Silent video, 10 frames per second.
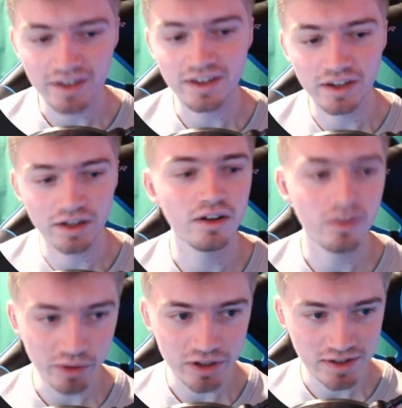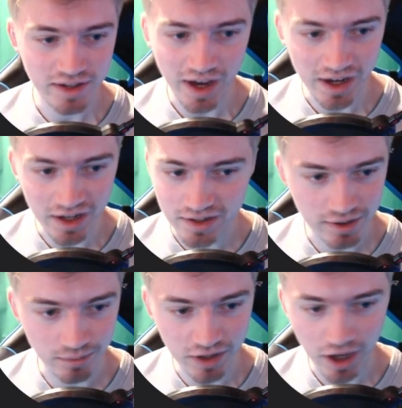and we just added
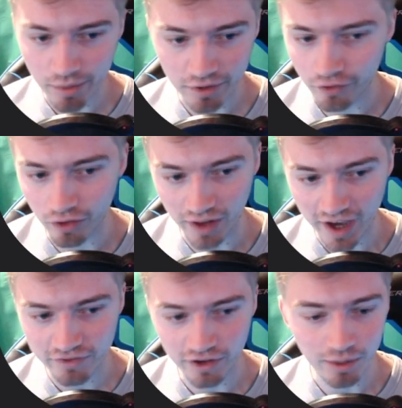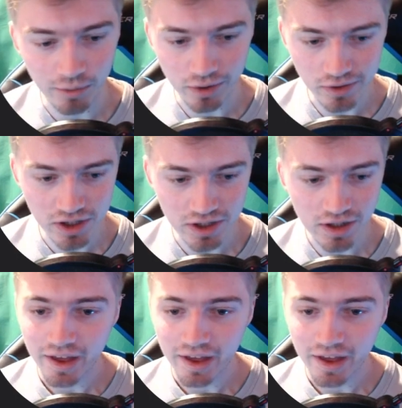some type of laughing emoji,